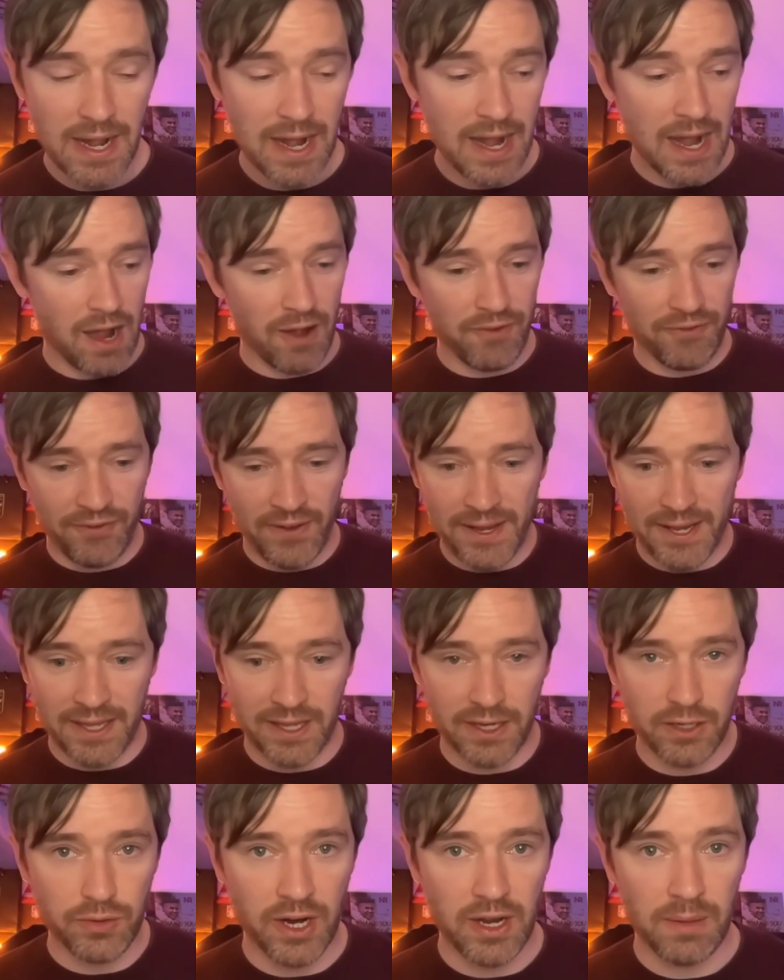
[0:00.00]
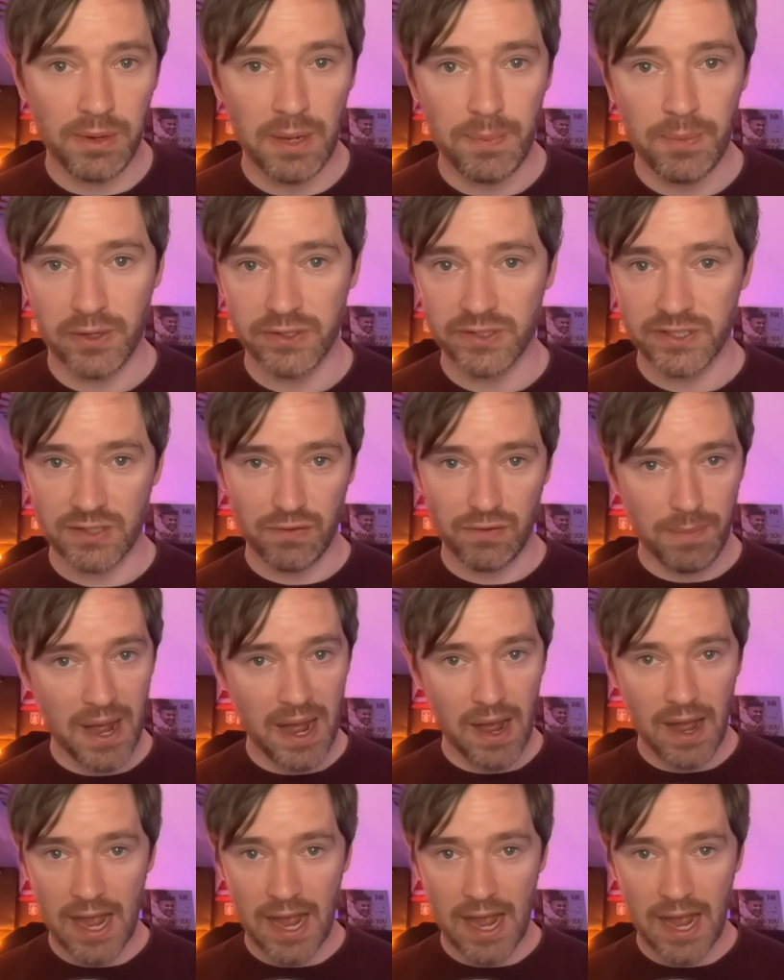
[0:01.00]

I'm feeling incredibly positive about